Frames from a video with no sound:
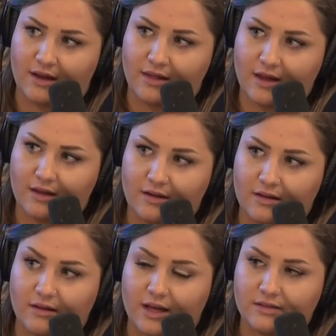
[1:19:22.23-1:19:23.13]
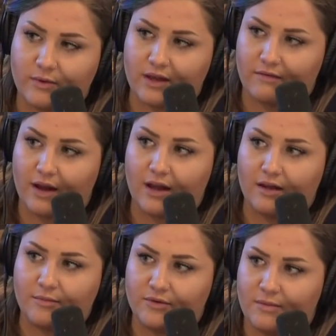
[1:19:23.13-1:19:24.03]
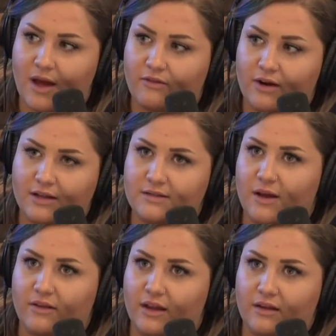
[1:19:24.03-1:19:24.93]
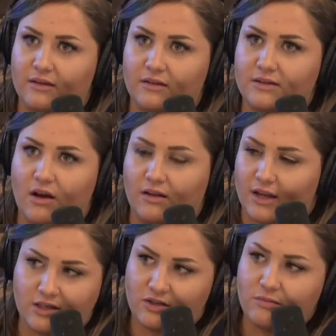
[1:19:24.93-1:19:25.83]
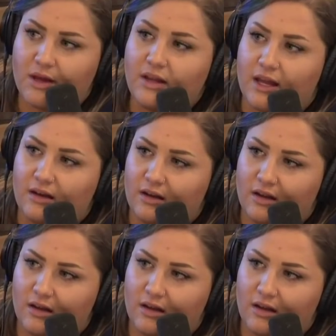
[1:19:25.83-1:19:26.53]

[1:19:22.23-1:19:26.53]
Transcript: I think in the last week, if I am doing the math right, it's gotten like 2 million.